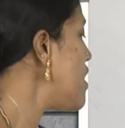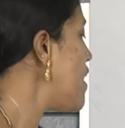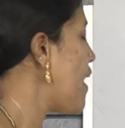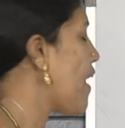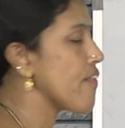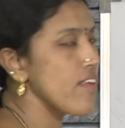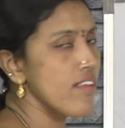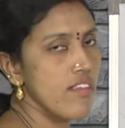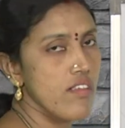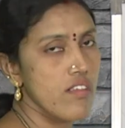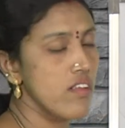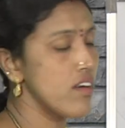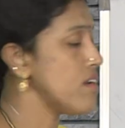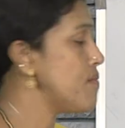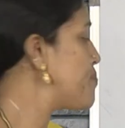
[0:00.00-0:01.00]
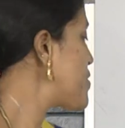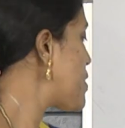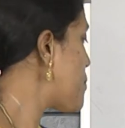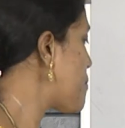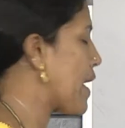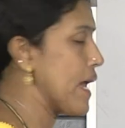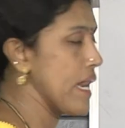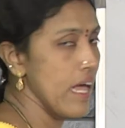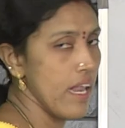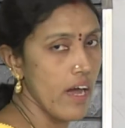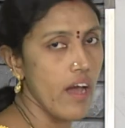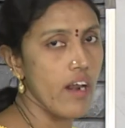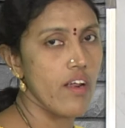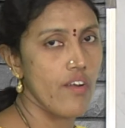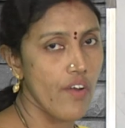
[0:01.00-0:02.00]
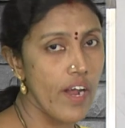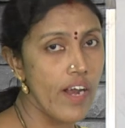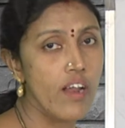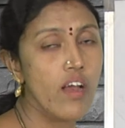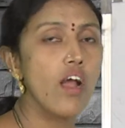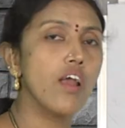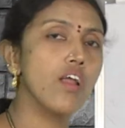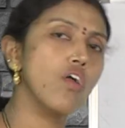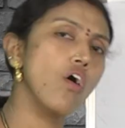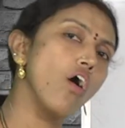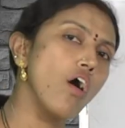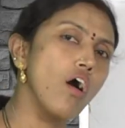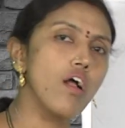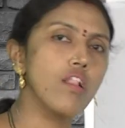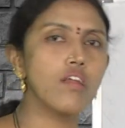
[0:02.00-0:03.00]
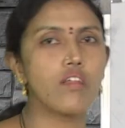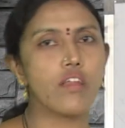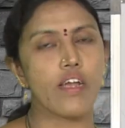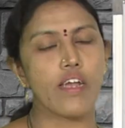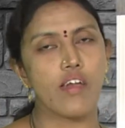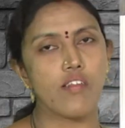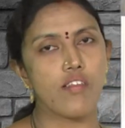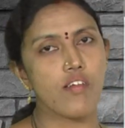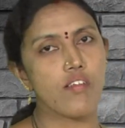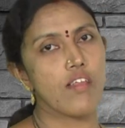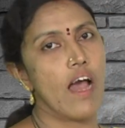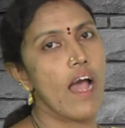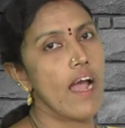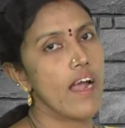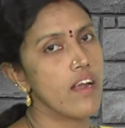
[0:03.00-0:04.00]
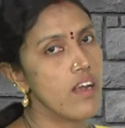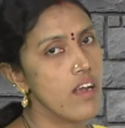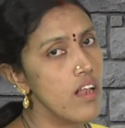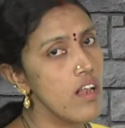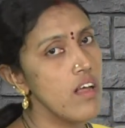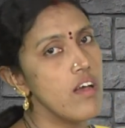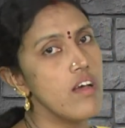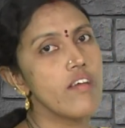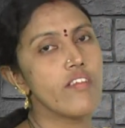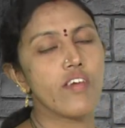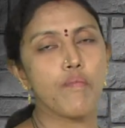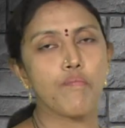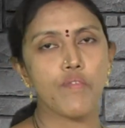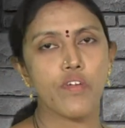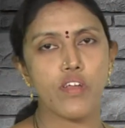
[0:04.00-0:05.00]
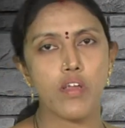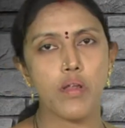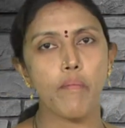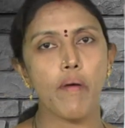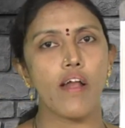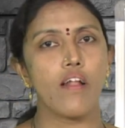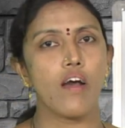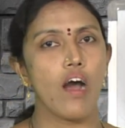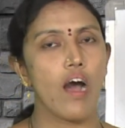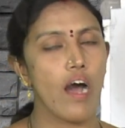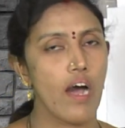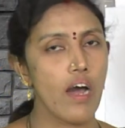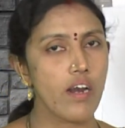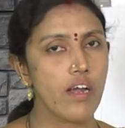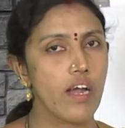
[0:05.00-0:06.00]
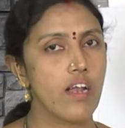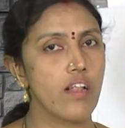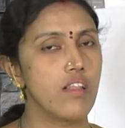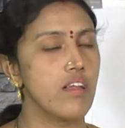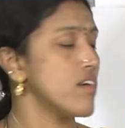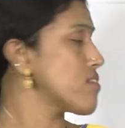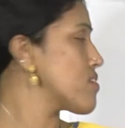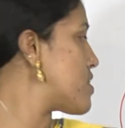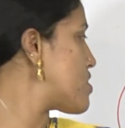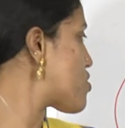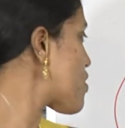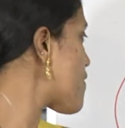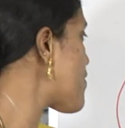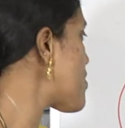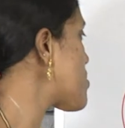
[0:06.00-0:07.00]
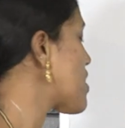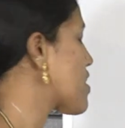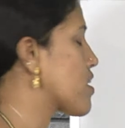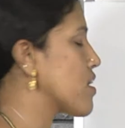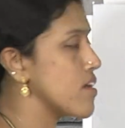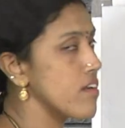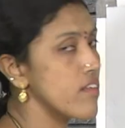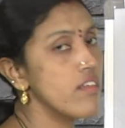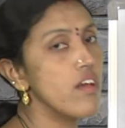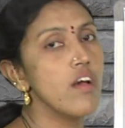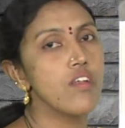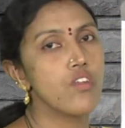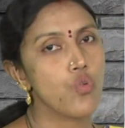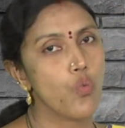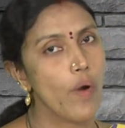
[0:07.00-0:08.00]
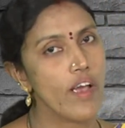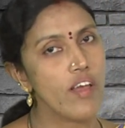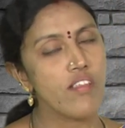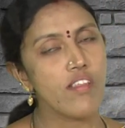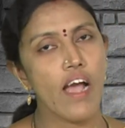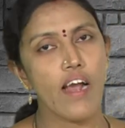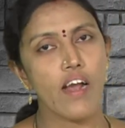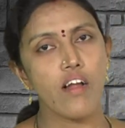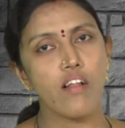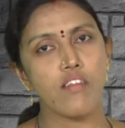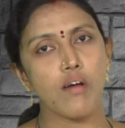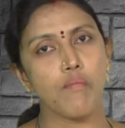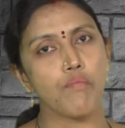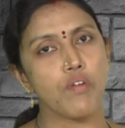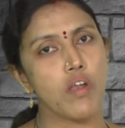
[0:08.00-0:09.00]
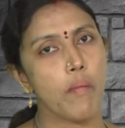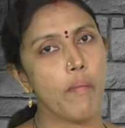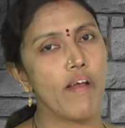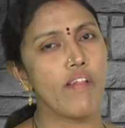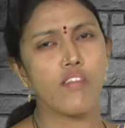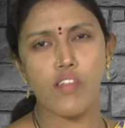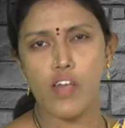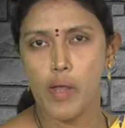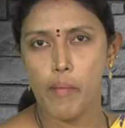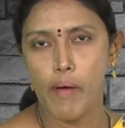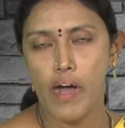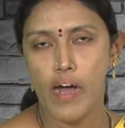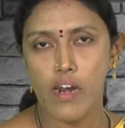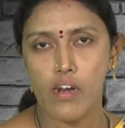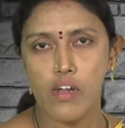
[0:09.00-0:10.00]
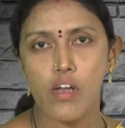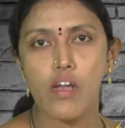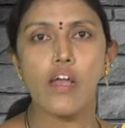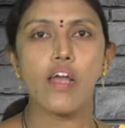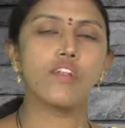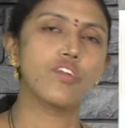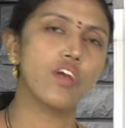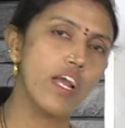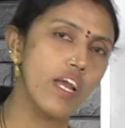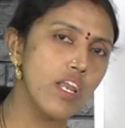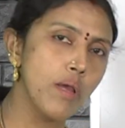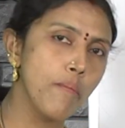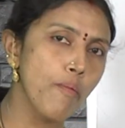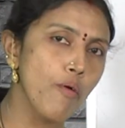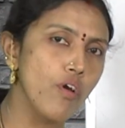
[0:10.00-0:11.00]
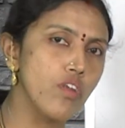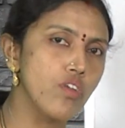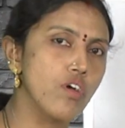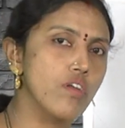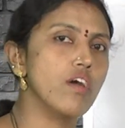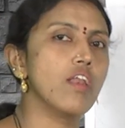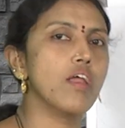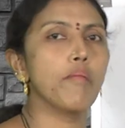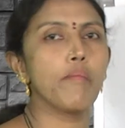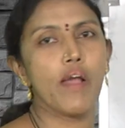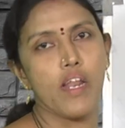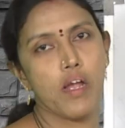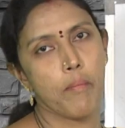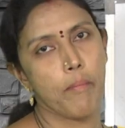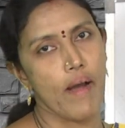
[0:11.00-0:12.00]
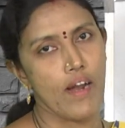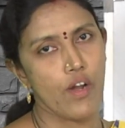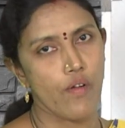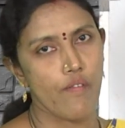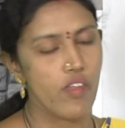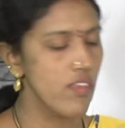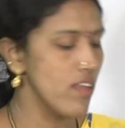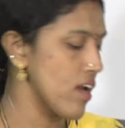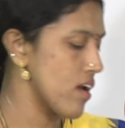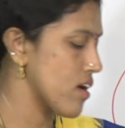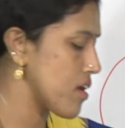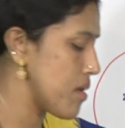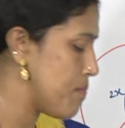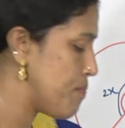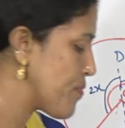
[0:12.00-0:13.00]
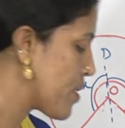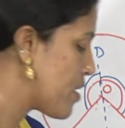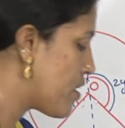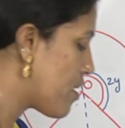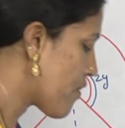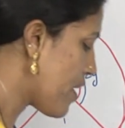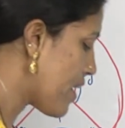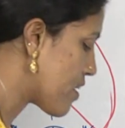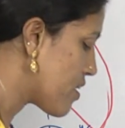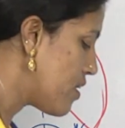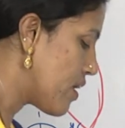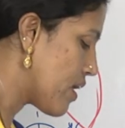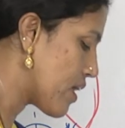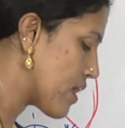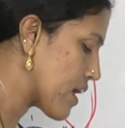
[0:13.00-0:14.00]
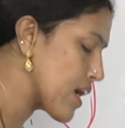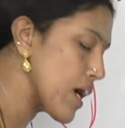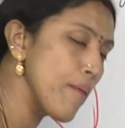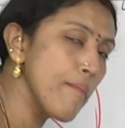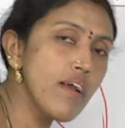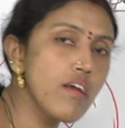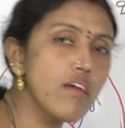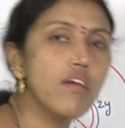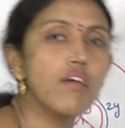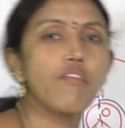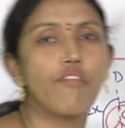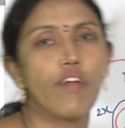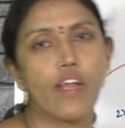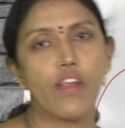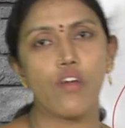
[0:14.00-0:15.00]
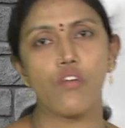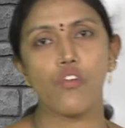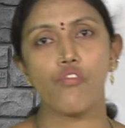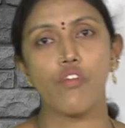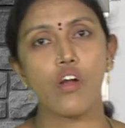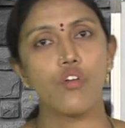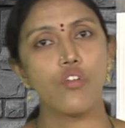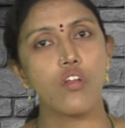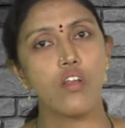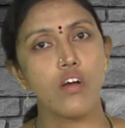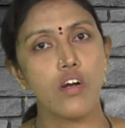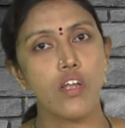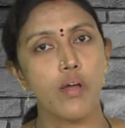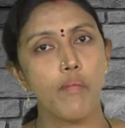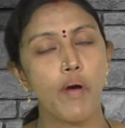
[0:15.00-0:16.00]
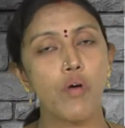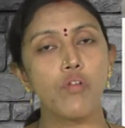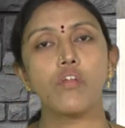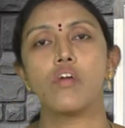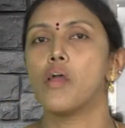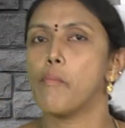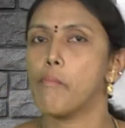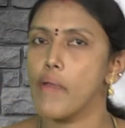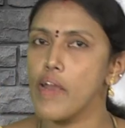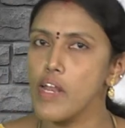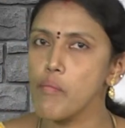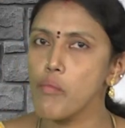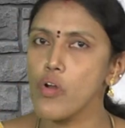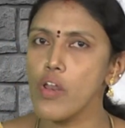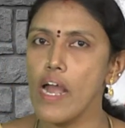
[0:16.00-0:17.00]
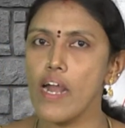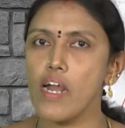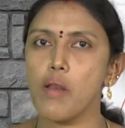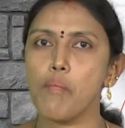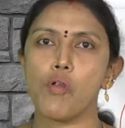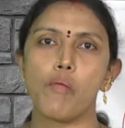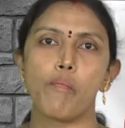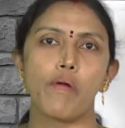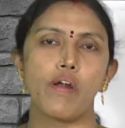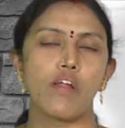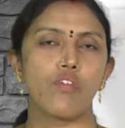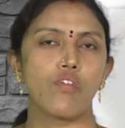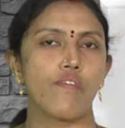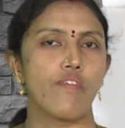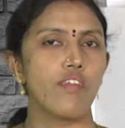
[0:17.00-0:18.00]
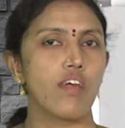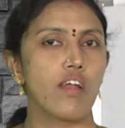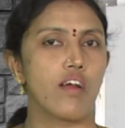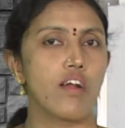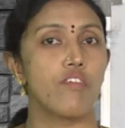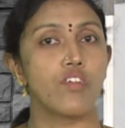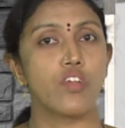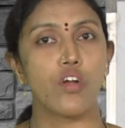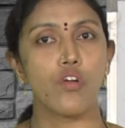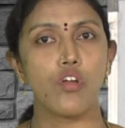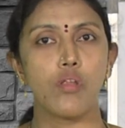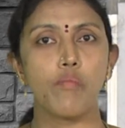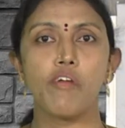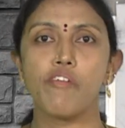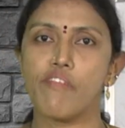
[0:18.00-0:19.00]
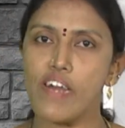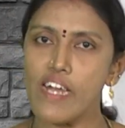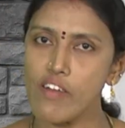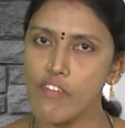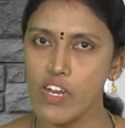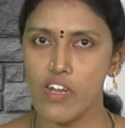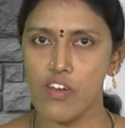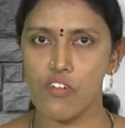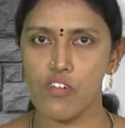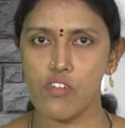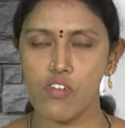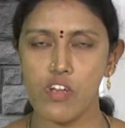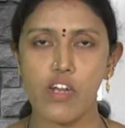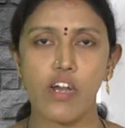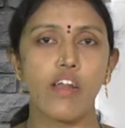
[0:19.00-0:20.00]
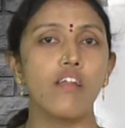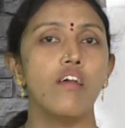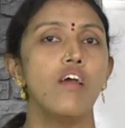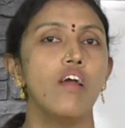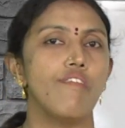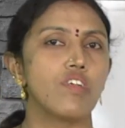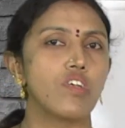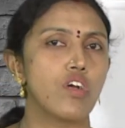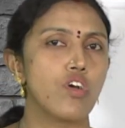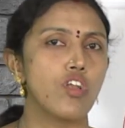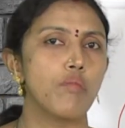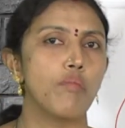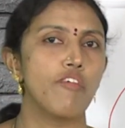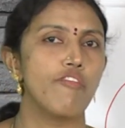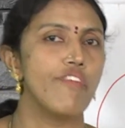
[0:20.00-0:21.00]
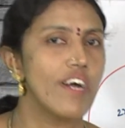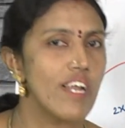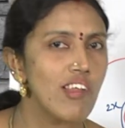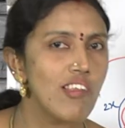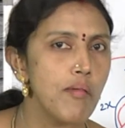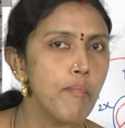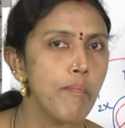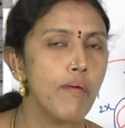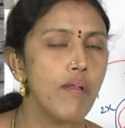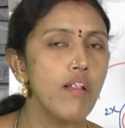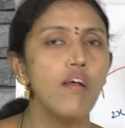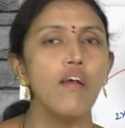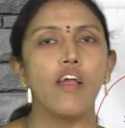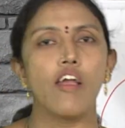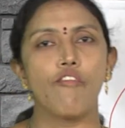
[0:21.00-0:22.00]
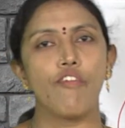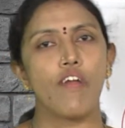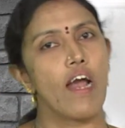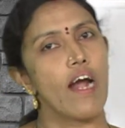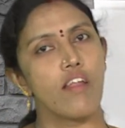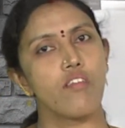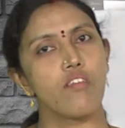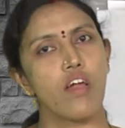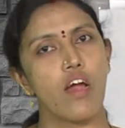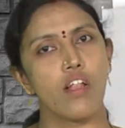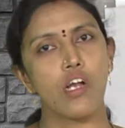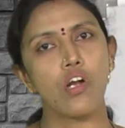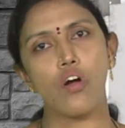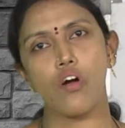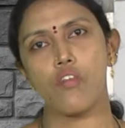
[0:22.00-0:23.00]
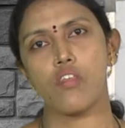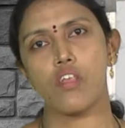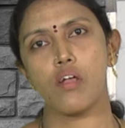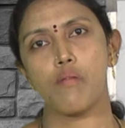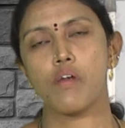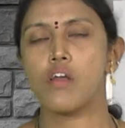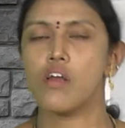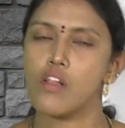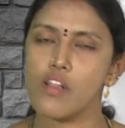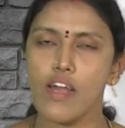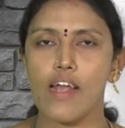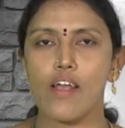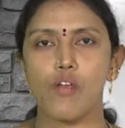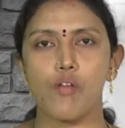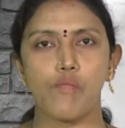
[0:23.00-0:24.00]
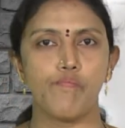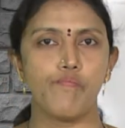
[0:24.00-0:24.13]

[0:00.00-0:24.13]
and this is the minor arc, right? In all the 3 cases, angle subtended by the arc at the center of the circle is twice the angle subtended by the same arc at any point on the remaining part of the circle, right? In the coming videos, we are going to learn about many more angle properties of the circle, which are going to be very, very interesting and which are going to be very simple if we understand the concept. Thank you.